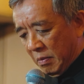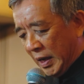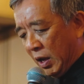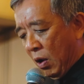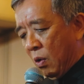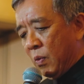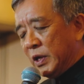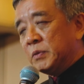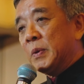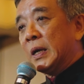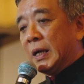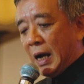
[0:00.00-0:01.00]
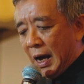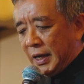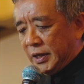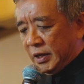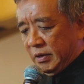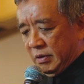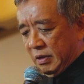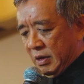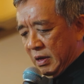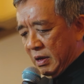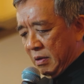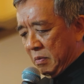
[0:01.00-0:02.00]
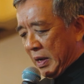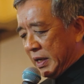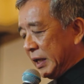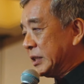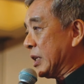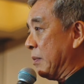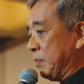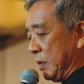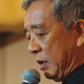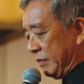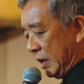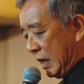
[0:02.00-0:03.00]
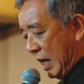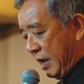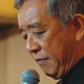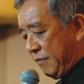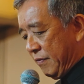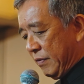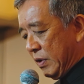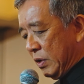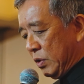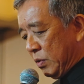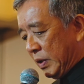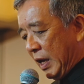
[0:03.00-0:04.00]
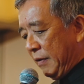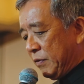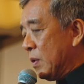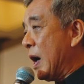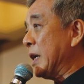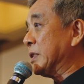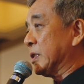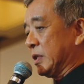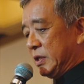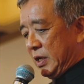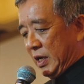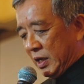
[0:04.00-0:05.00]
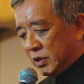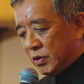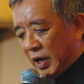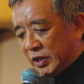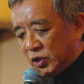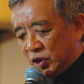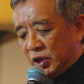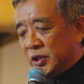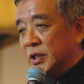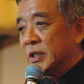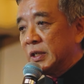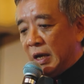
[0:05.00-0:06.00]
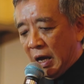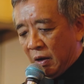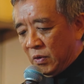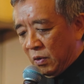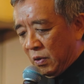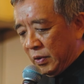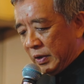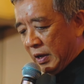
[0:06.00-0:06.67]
May they always be guided by the example of the life you gave to us in Christ Jesus, our Lord